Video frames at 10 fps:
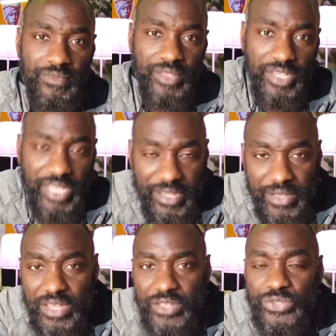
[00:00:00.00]
Okay,
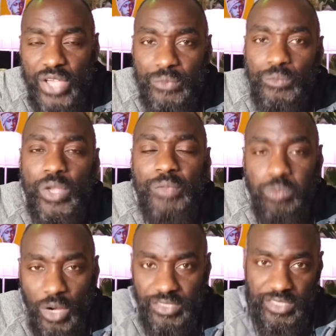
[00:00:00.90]
so we
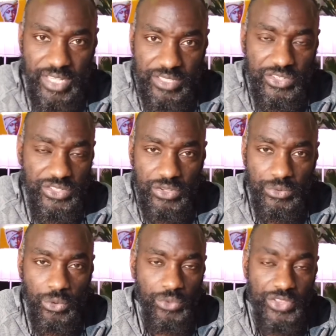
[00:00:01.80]
want it to do
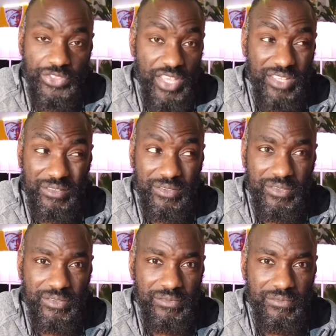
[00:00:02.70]
all the
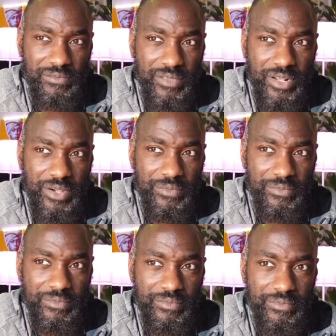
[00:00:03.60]
things, you know,
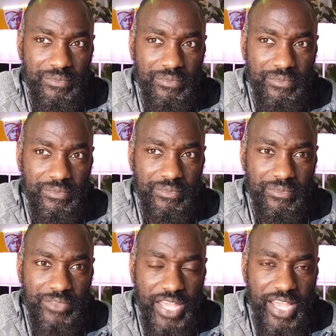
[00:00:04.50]

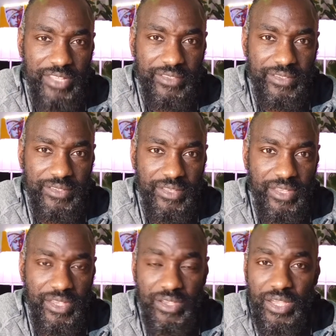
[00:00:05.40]
that
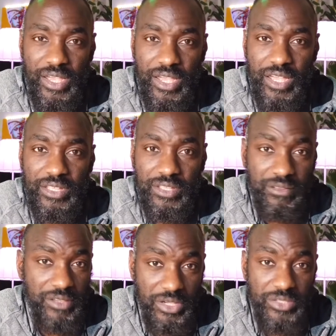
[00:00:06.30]
a
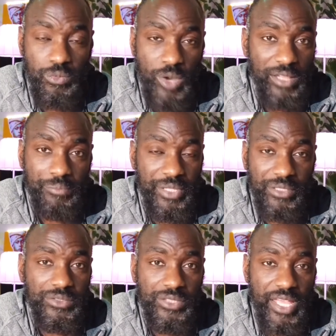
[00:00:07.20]
good,
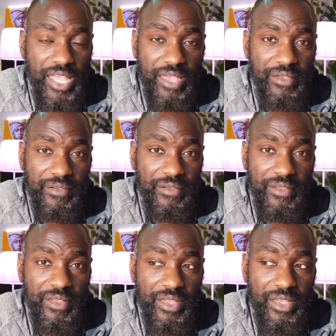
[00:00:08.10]
well-built
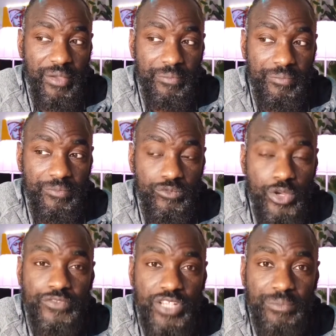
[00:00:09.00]

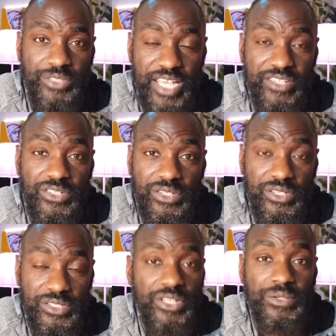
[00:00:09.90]
rooftop tent
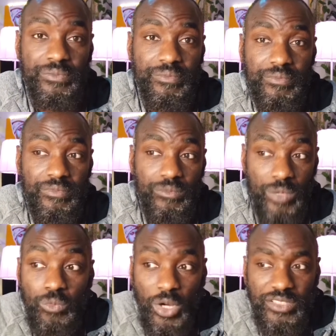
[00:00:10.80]
could do.
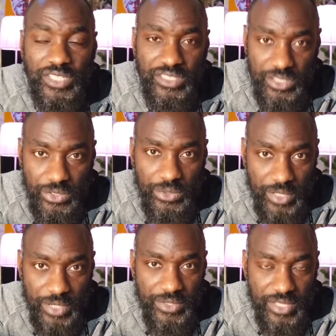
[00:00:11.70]
We want it to do
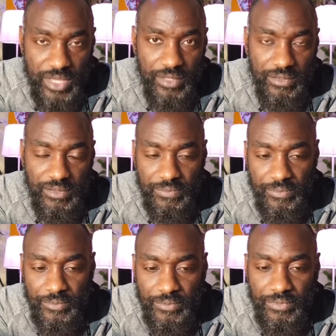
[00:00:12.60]
those things.
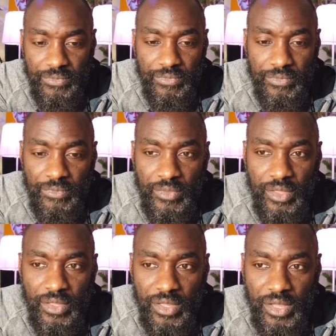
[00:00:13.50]

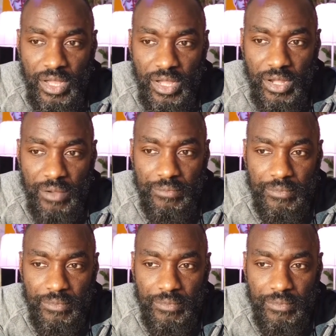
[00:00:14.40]
However,